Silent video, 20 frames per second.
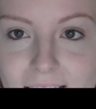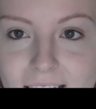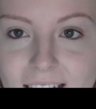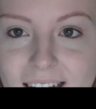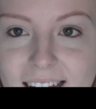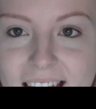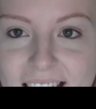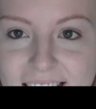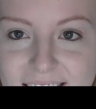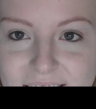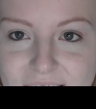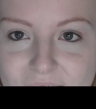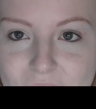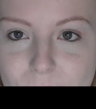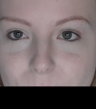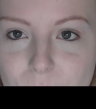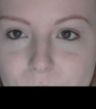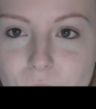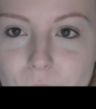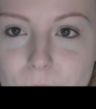Okay,
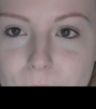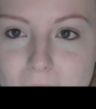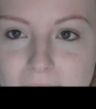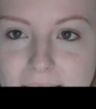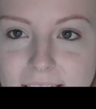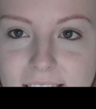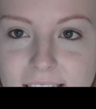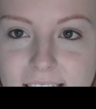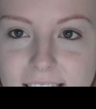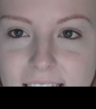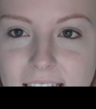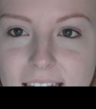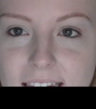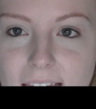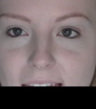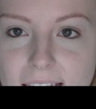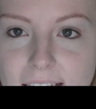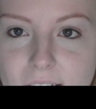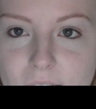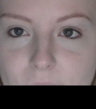so we'll come back to the skin
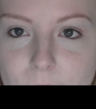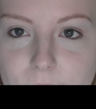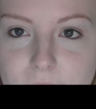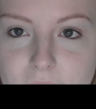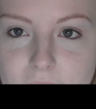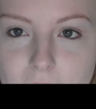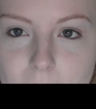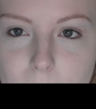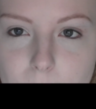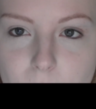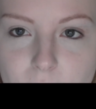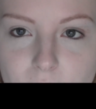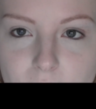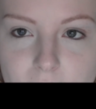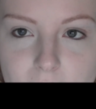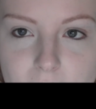later. We're just going to move on